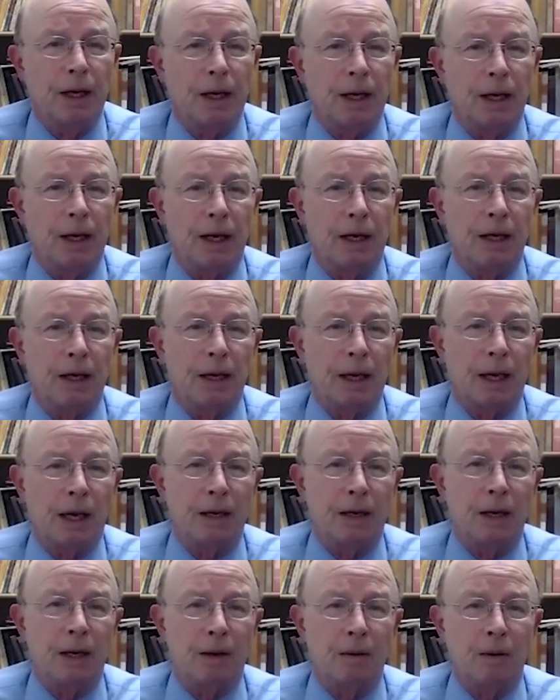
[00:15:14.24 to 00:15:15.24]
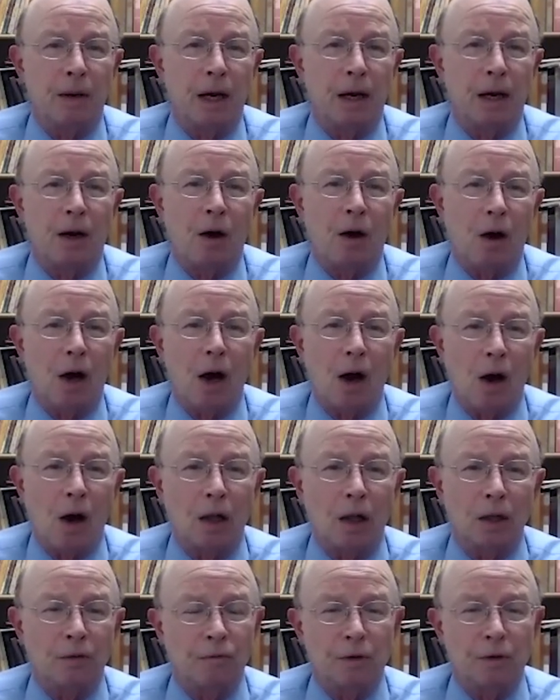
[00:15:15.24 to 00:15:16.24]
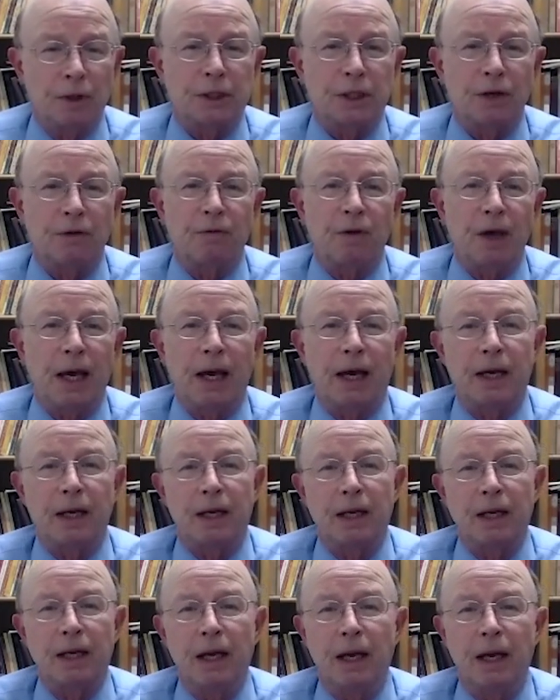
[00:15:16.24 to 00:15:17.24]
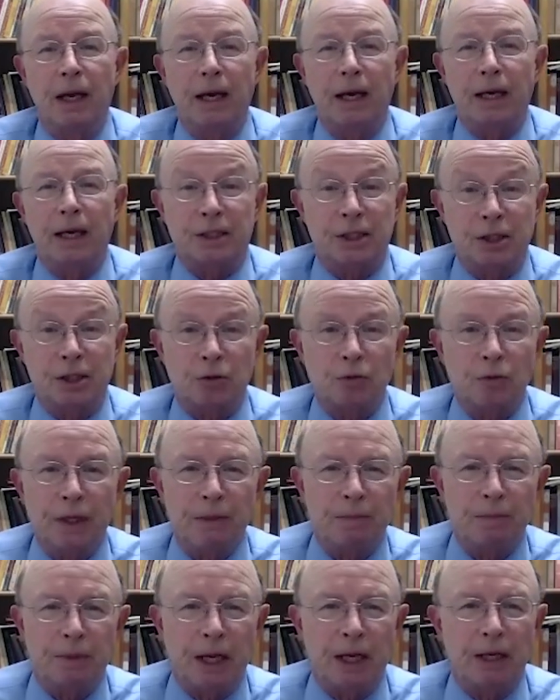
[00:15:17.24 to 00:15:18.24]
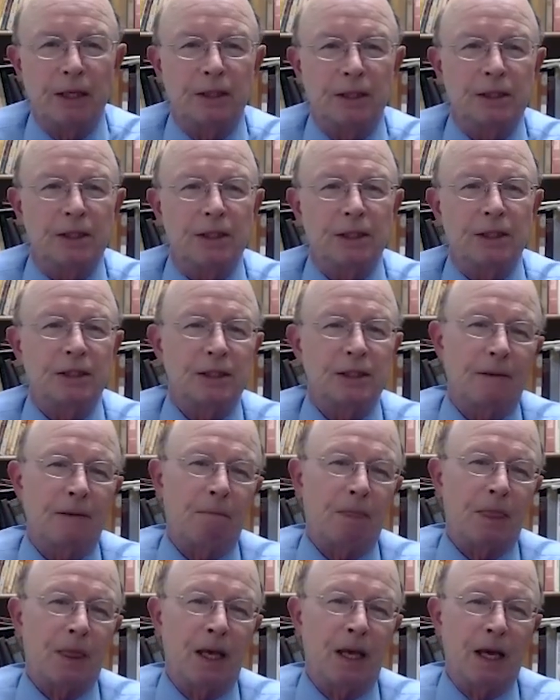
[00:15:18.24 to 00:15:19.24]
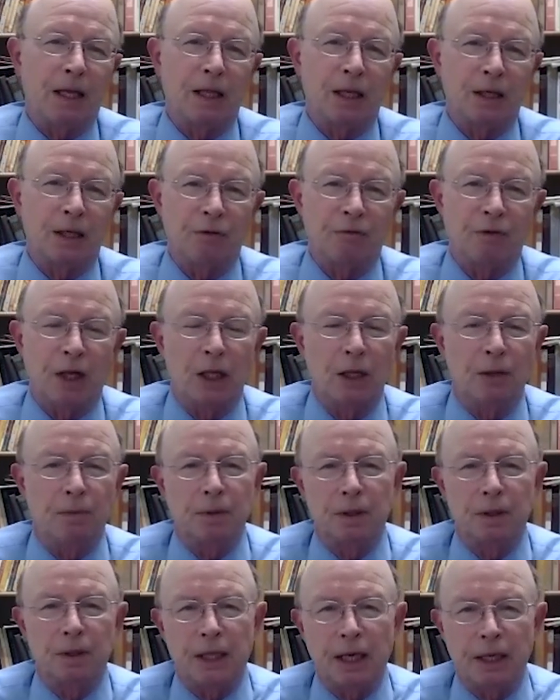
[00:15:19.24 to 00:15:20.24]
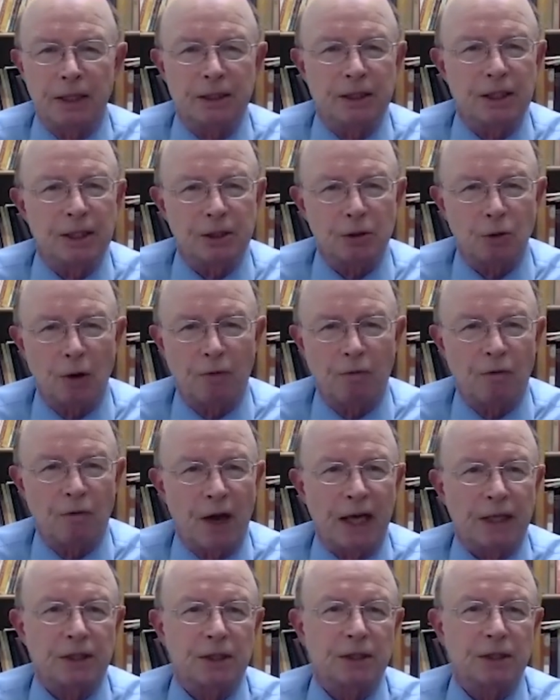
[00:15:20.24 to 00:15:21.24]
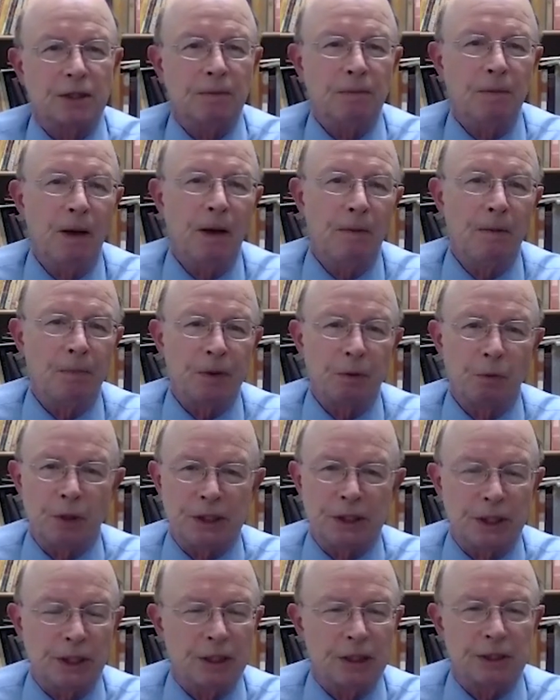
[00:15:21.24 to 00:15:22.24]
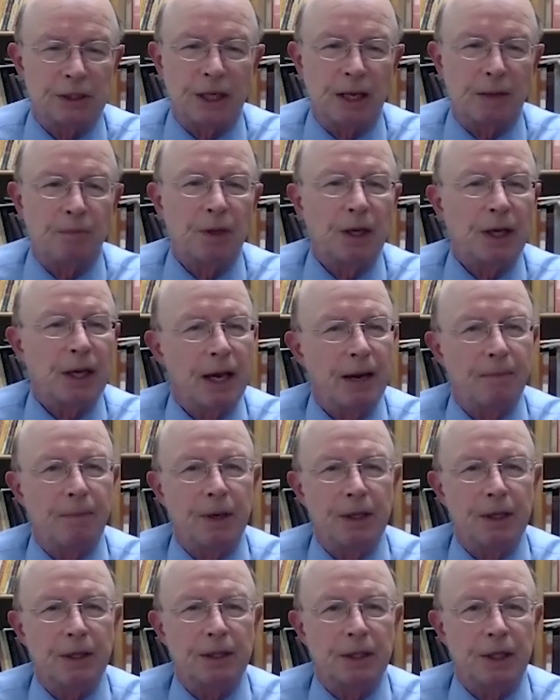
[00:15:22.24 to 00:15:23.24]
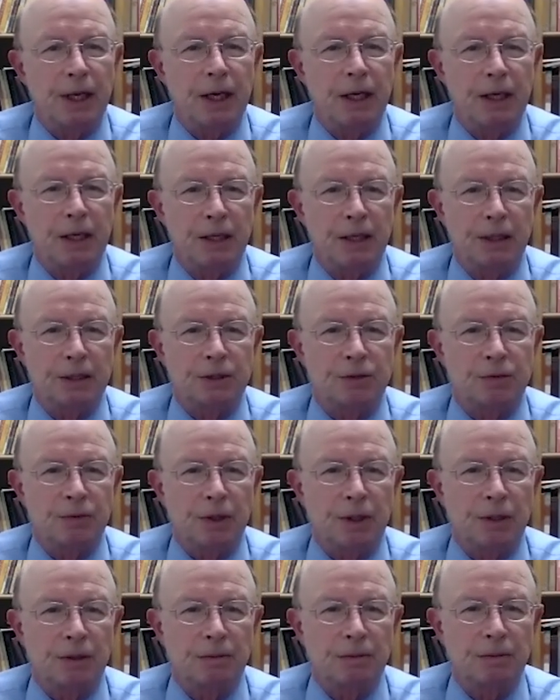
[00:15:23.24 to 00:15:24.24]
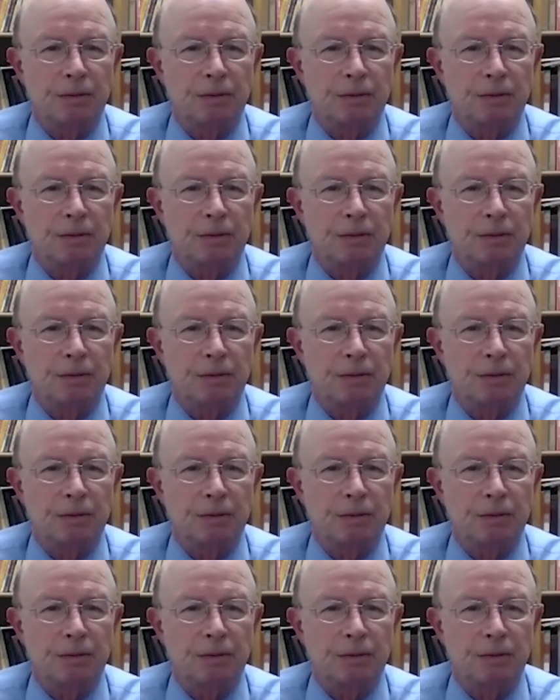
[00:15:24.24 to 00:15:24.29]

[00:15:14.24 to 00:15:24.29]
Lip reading: and all of which have had extreme tendencies that developed, tendencies toward fascism. We see the same thing happening today in Israel.